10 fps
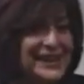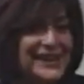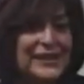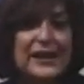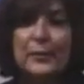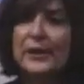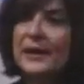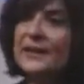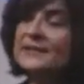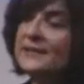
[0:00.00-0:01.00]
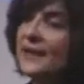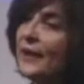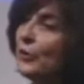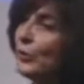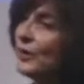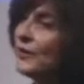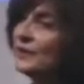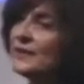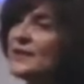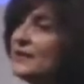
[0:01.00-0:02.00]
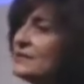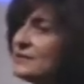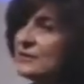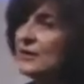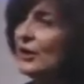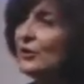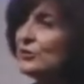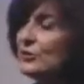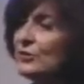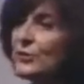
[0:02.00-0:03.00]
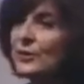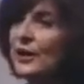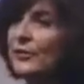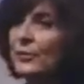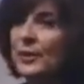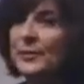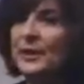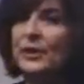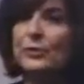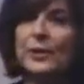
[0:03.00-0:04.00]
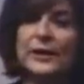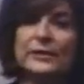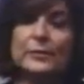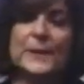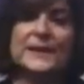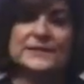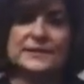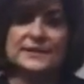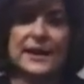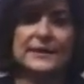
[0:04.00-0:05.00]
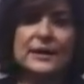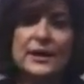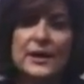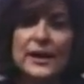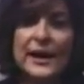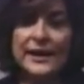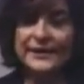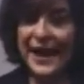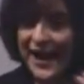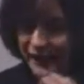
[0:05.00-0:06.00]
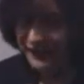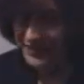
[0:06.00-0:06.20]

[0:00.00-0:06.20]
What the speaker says: That we get together with at least, 2, 3 other women on a regular basis and have these